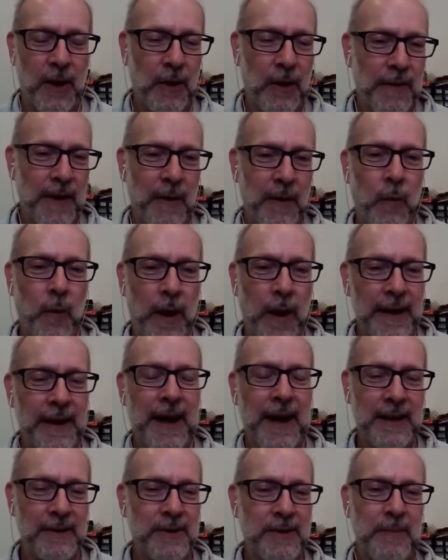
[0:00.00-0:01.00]
over
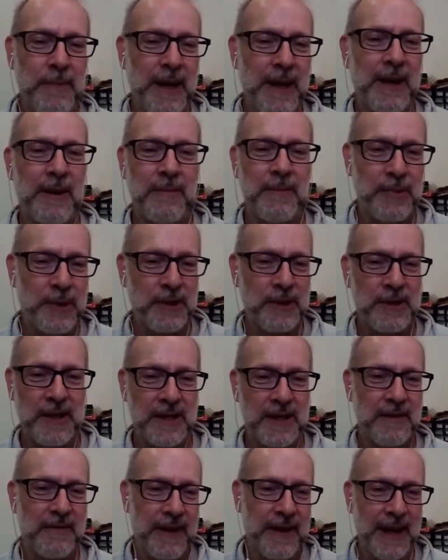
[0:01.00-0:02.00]
100 million projects
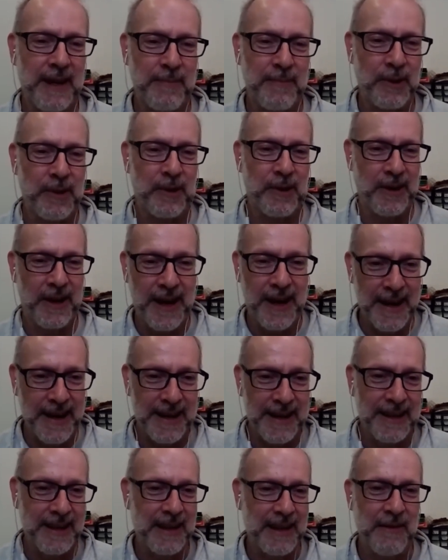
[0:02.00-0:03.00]
available
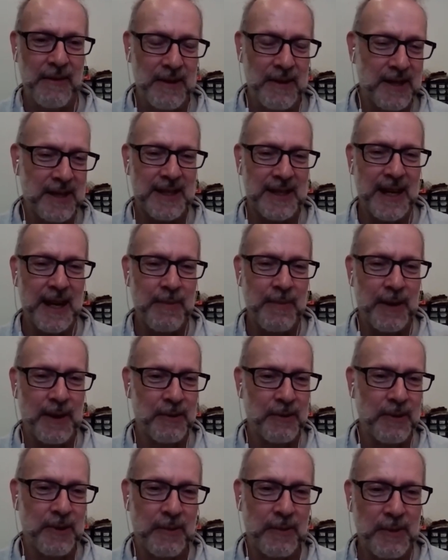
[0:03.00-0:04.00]
online. If you just type
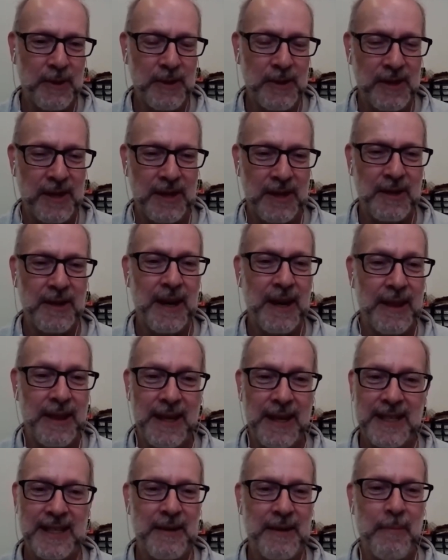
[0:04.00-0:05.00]
Arduino project, you get
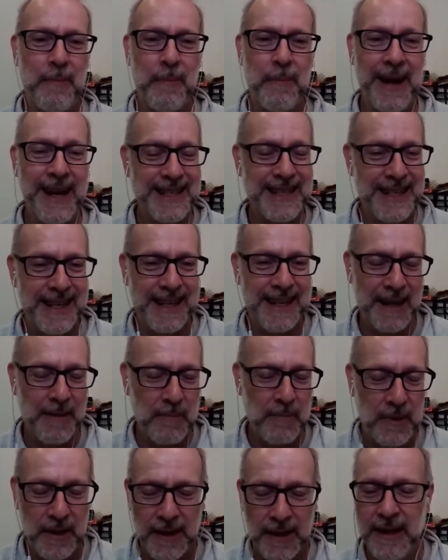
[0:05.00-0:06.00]
this amazing
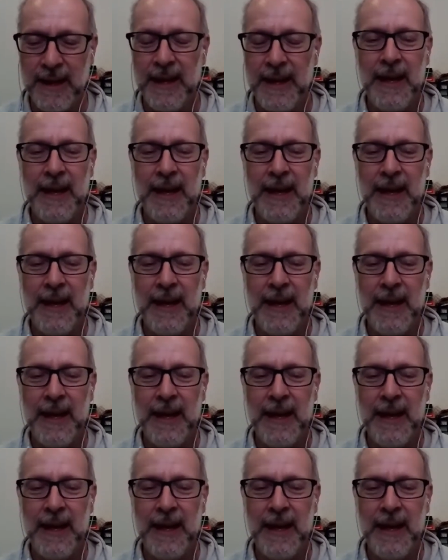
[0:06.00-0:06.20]
number.